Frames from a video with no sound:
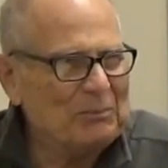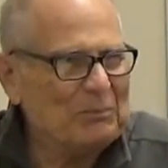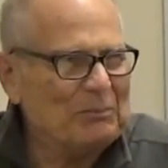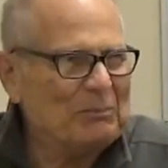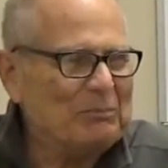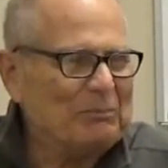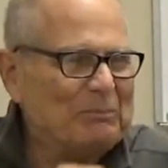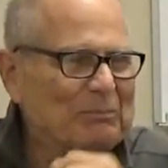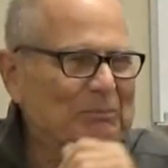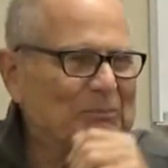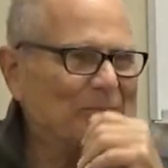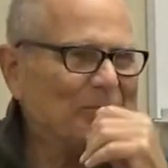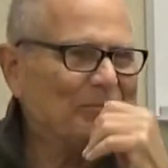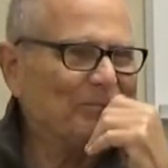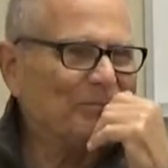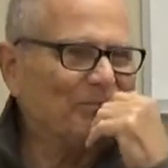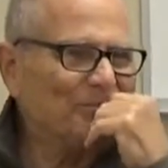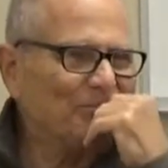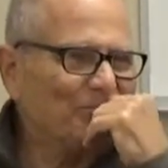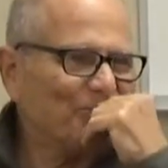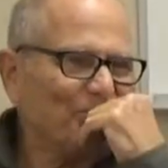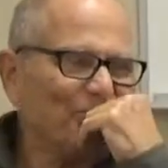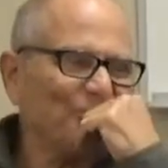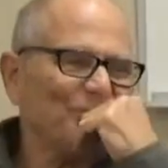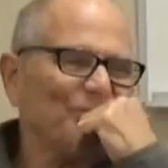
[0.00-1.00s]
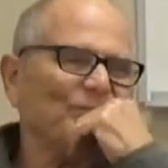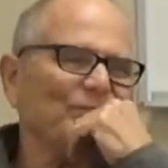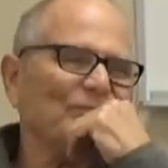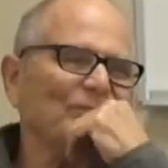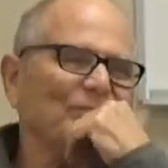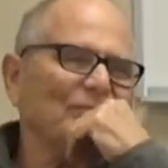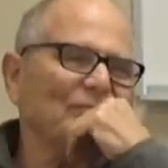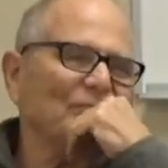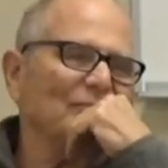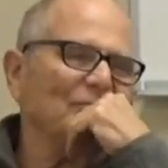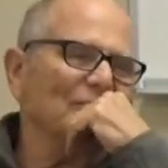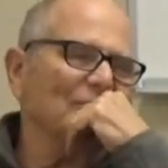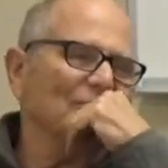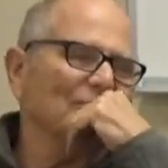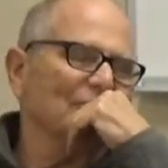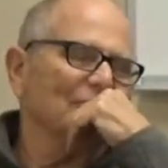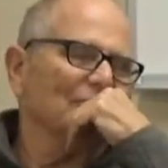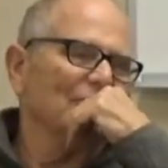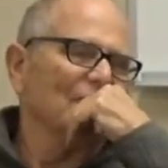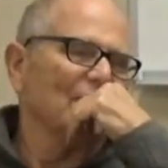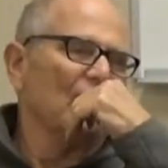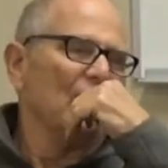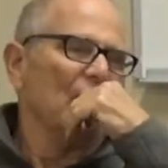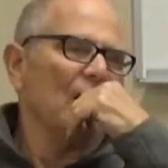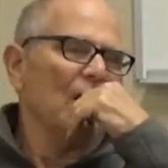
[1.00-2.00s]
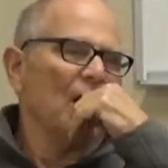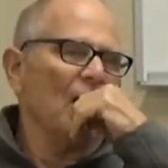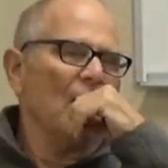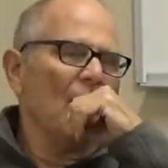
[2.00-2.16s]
Nobody speaks.